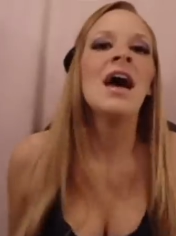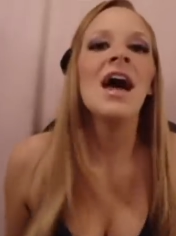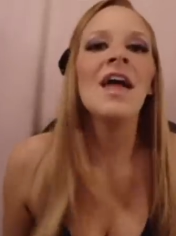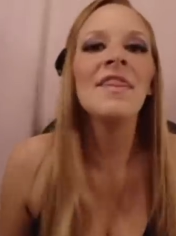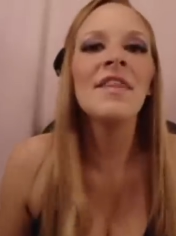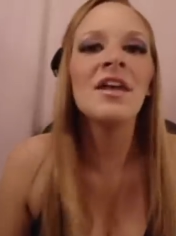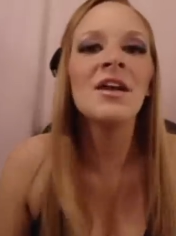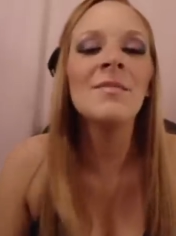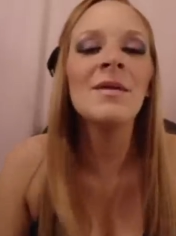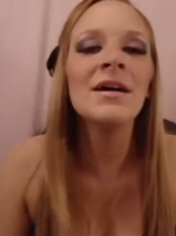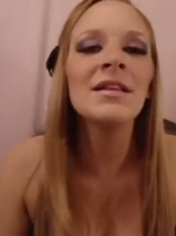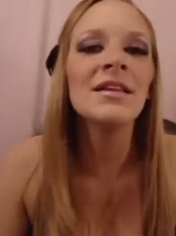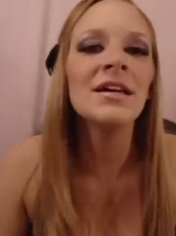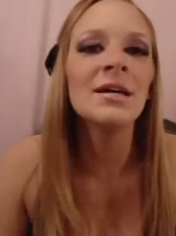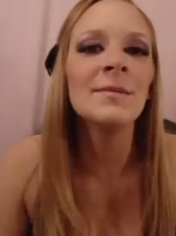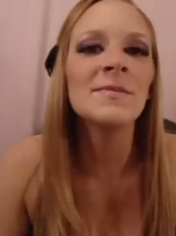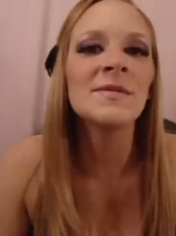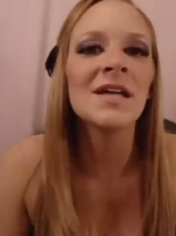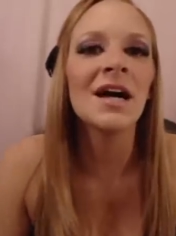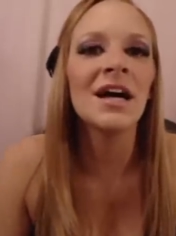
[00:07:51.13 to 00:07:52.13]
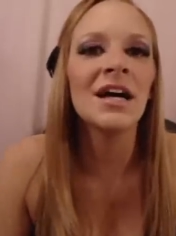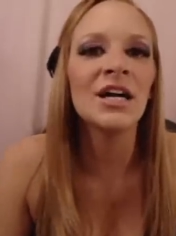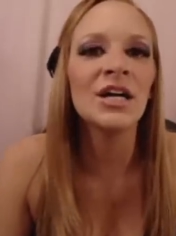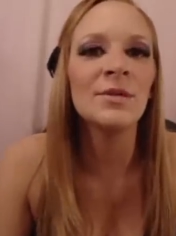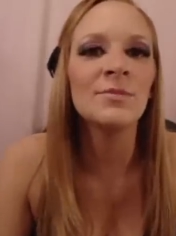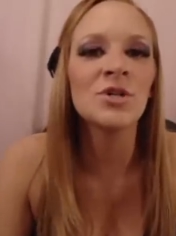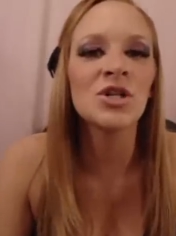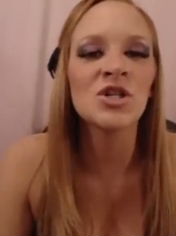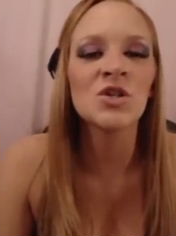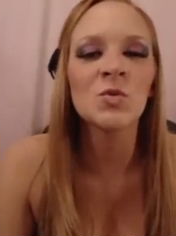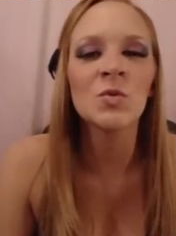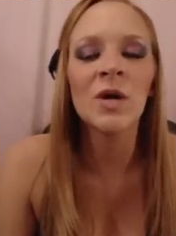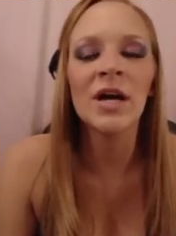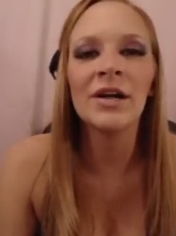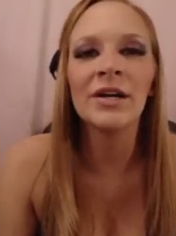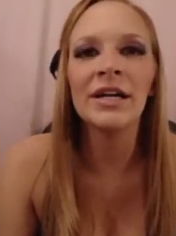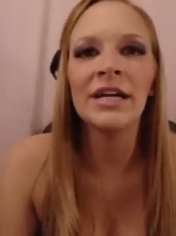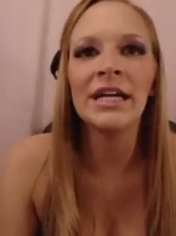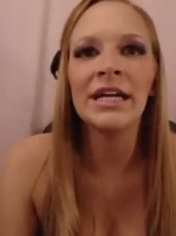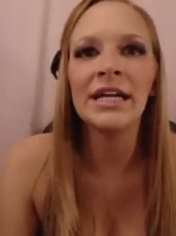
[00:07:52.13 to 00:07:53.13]
And then on my lips, I'm just
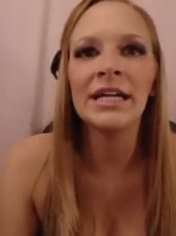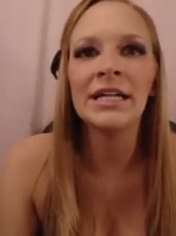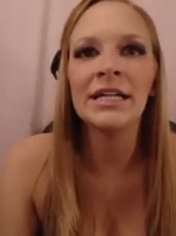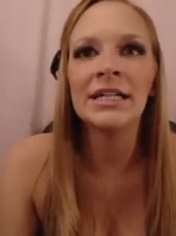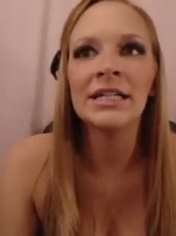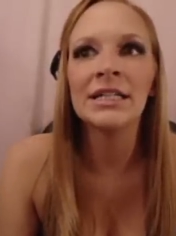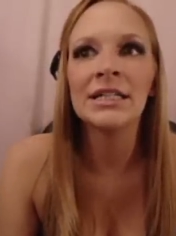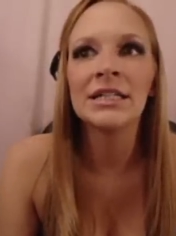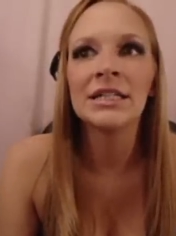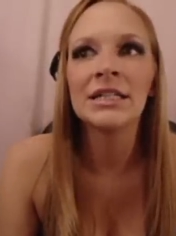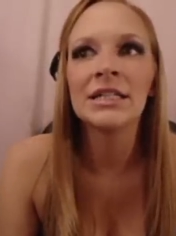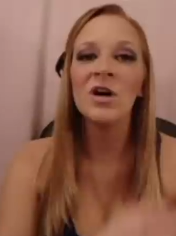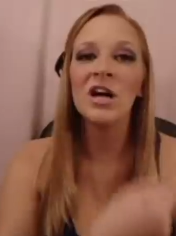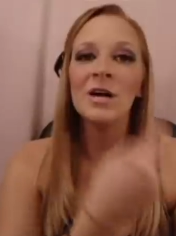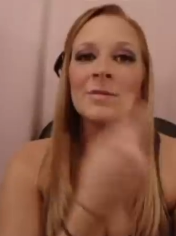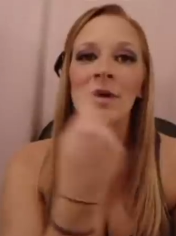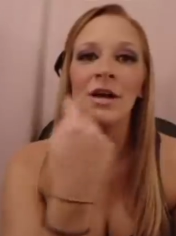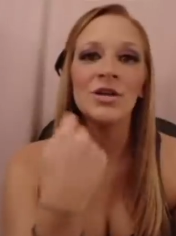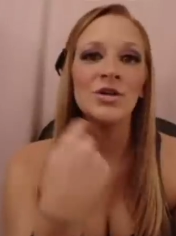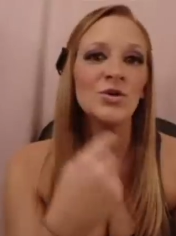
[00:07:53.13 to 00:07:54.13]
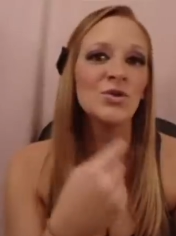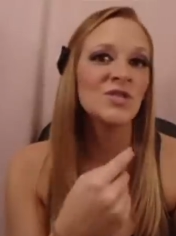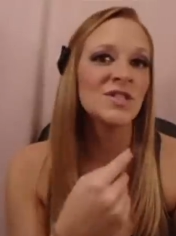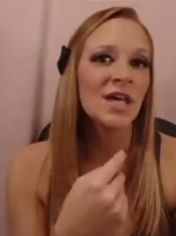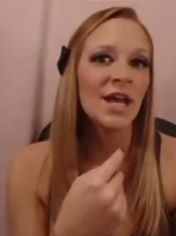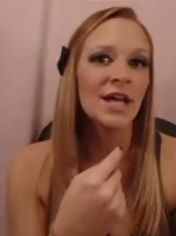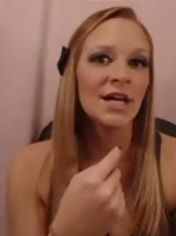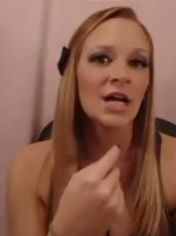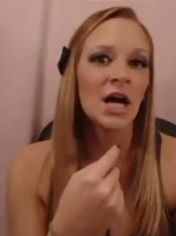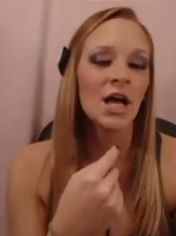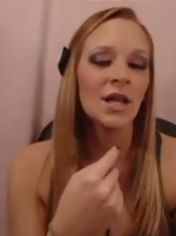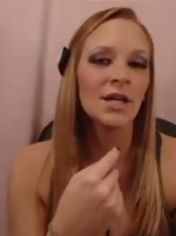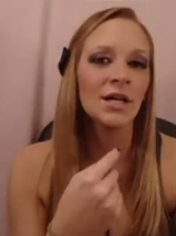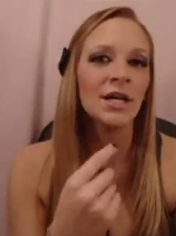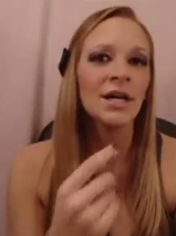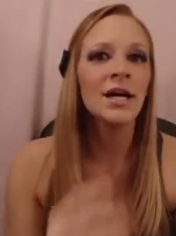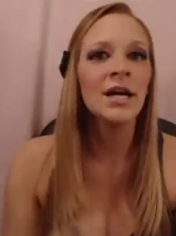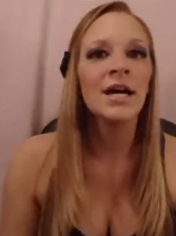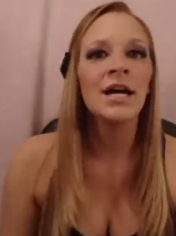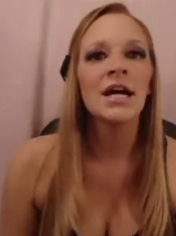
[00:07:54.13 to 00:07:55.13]
wearing Wearing my new Senna
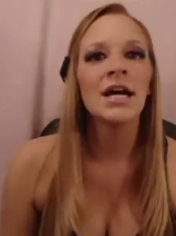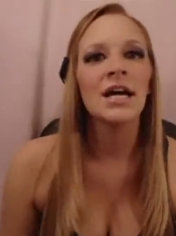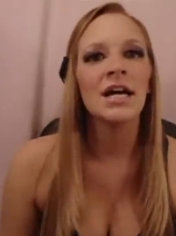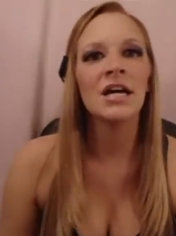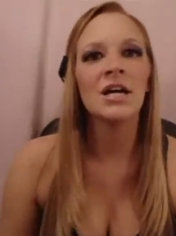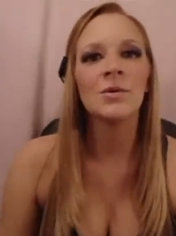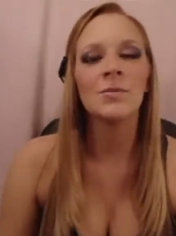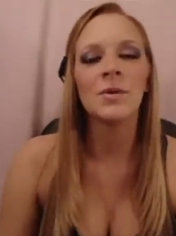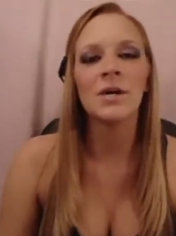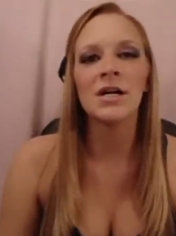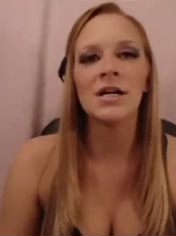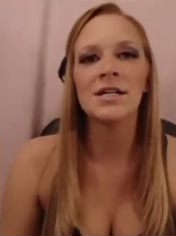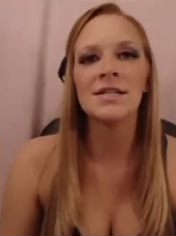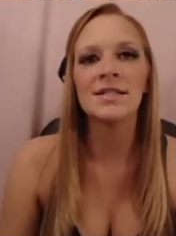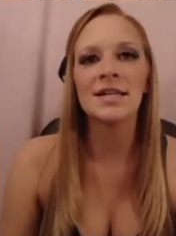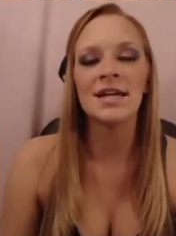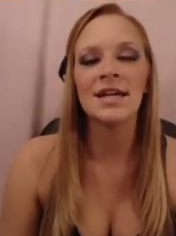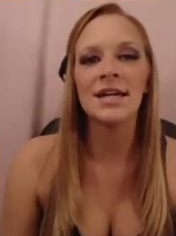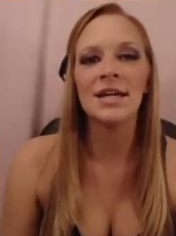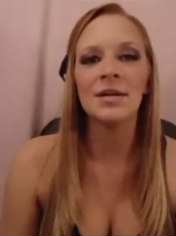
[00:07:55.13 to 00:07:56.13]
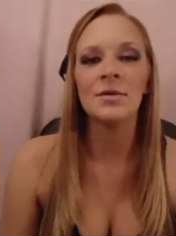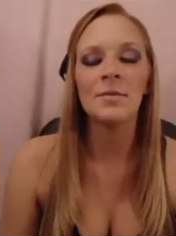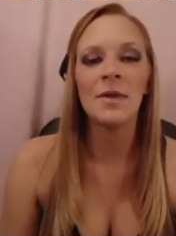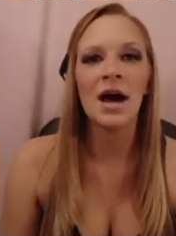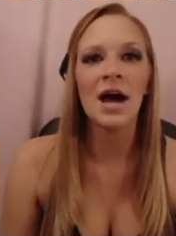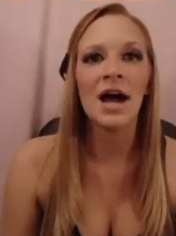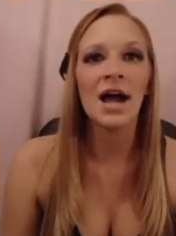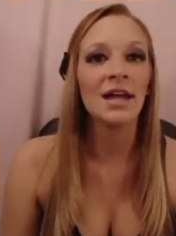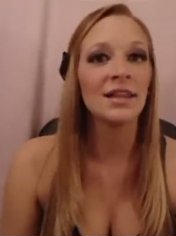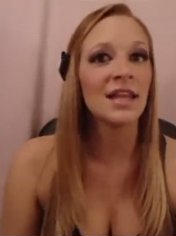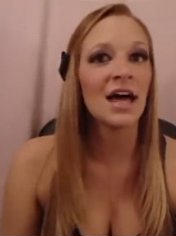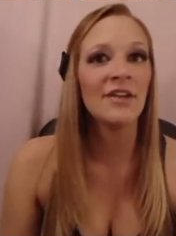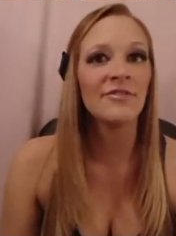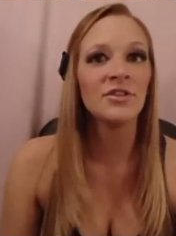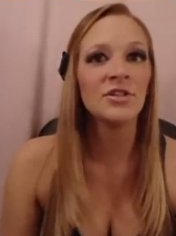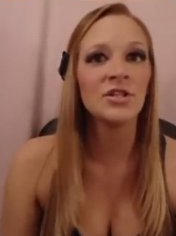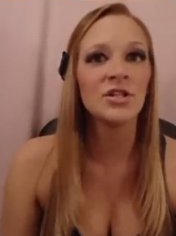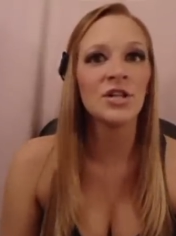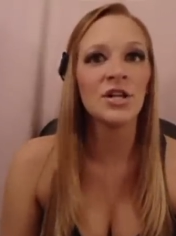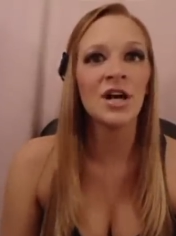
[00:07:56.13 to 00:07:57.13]
color. It was in my
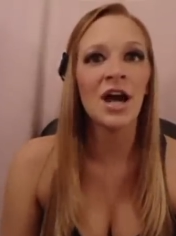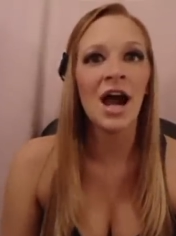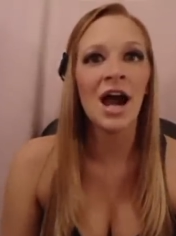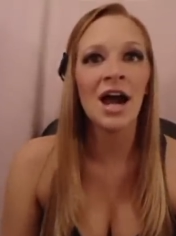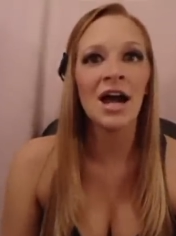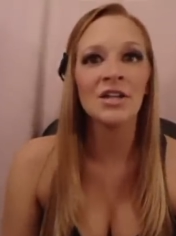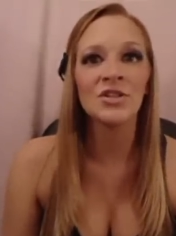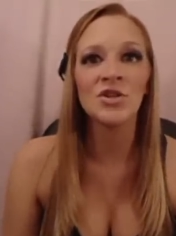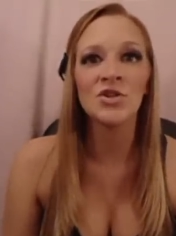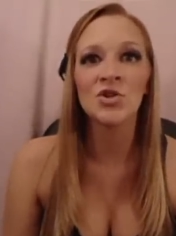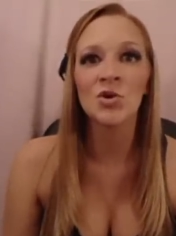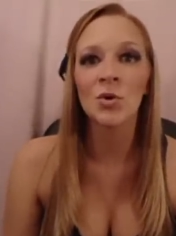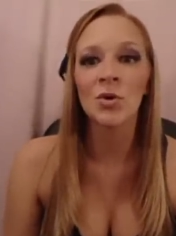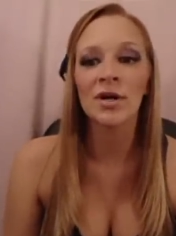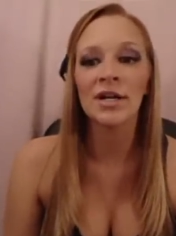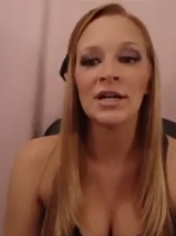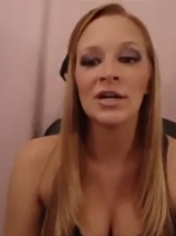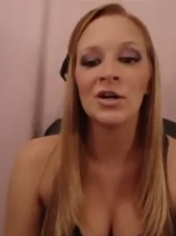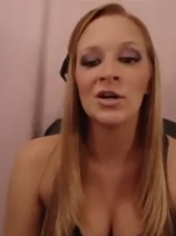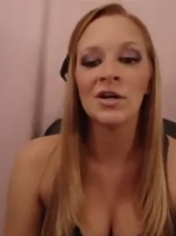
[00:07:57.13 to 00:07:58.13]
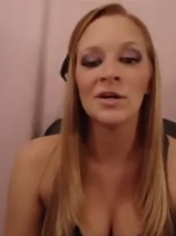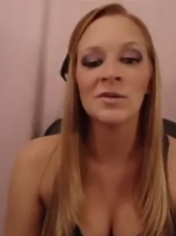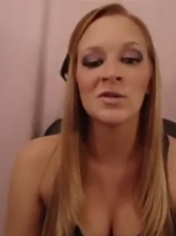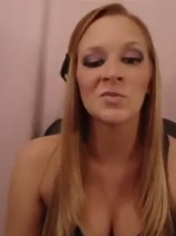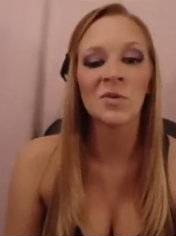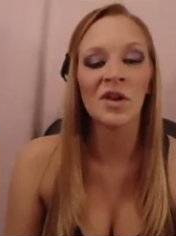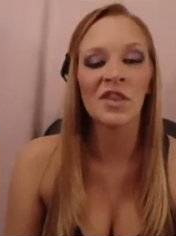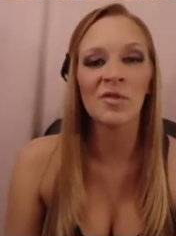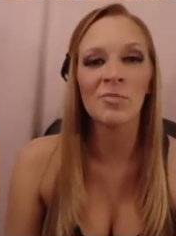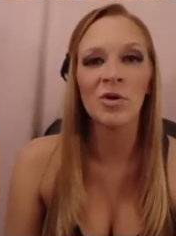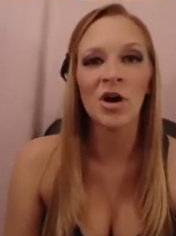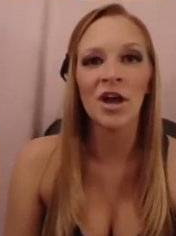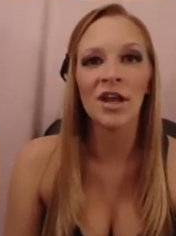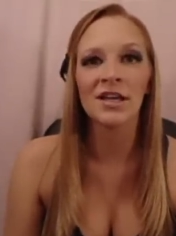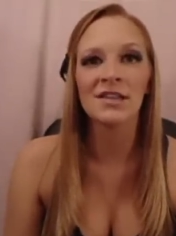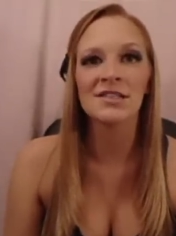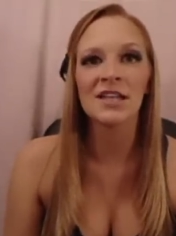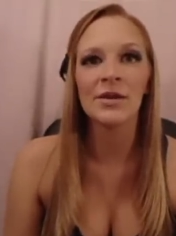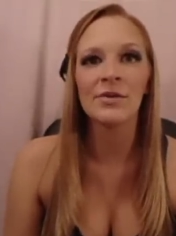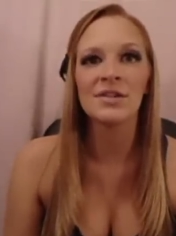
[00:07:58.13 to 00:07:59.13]
lavender eye tutorial. It was one of the
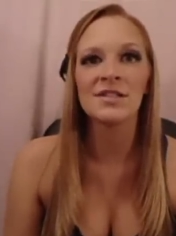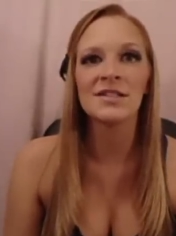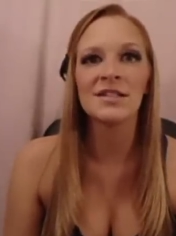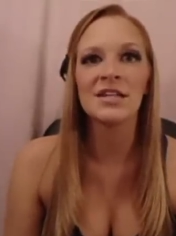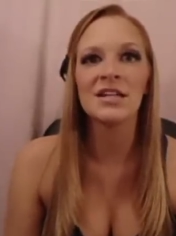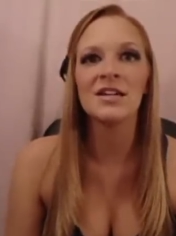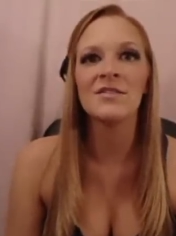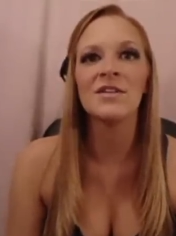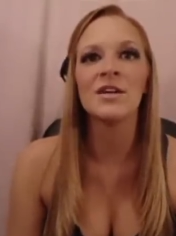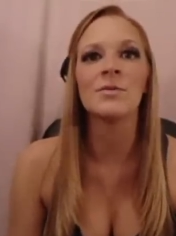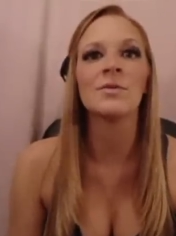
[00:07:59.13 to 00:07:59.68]
products that I received.